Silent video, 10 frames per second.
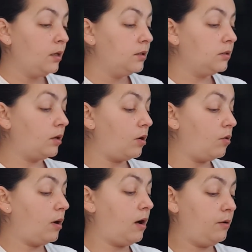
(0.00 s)

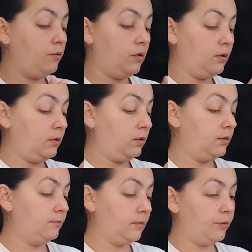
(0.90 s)
So I will
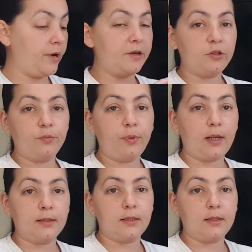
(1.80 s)
arrange the plants